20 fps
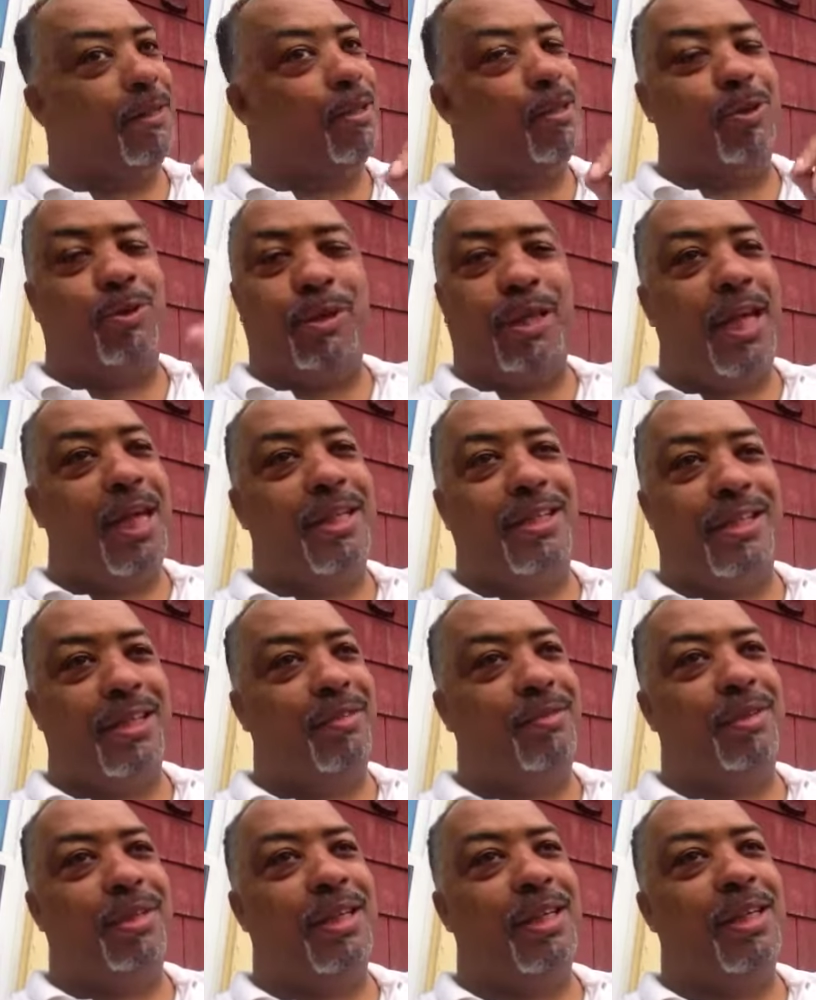
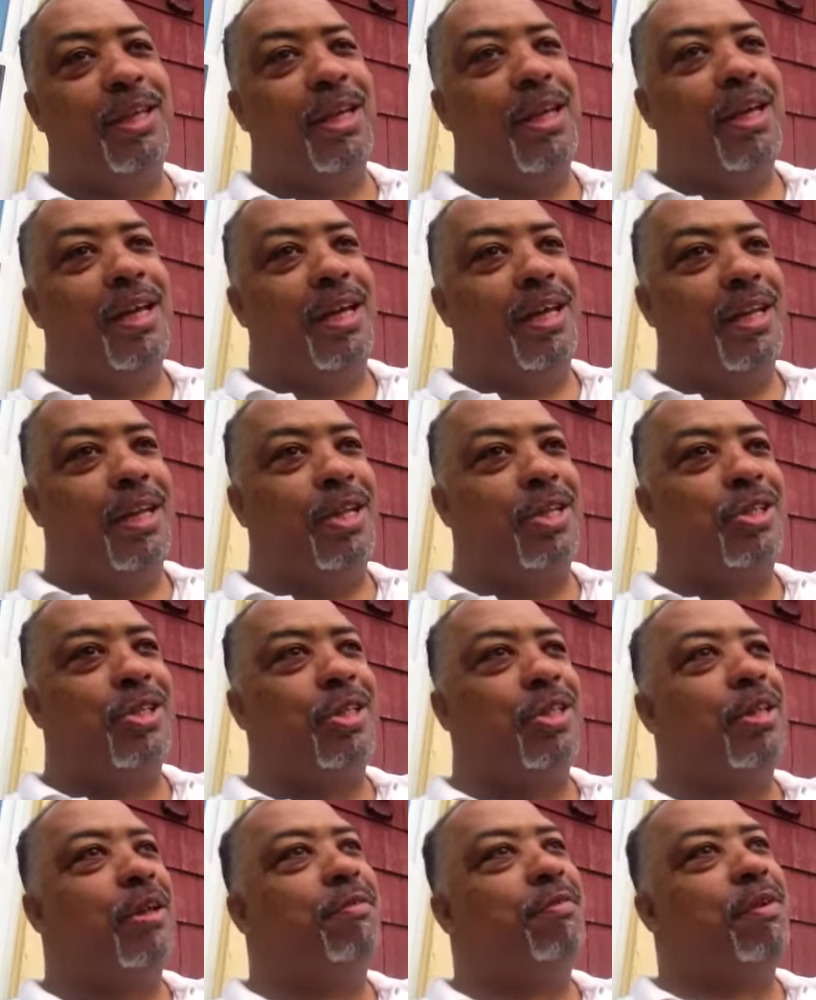Creativity. There's a
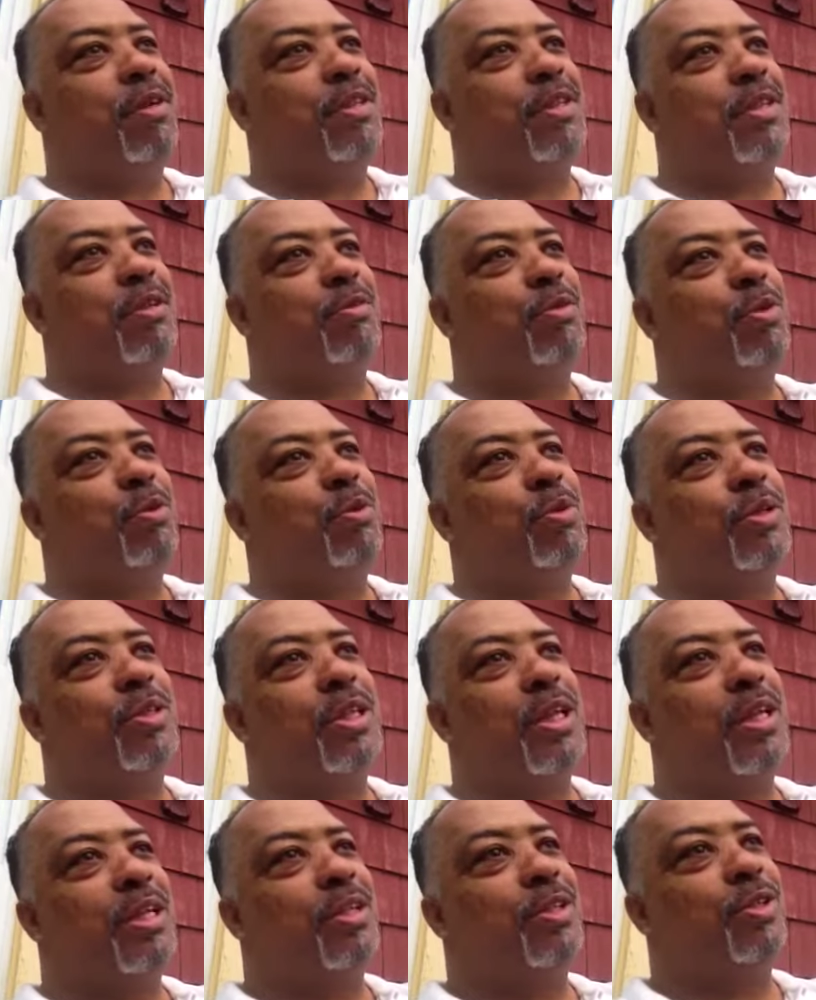difference if you were
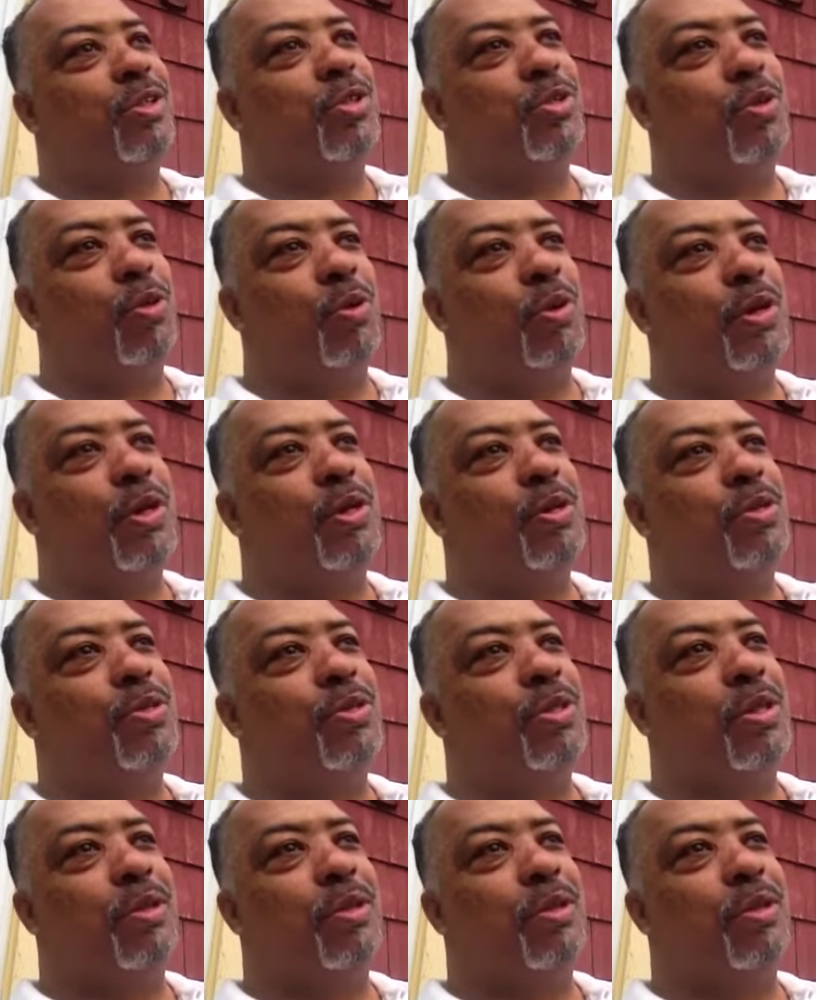taking tutorials,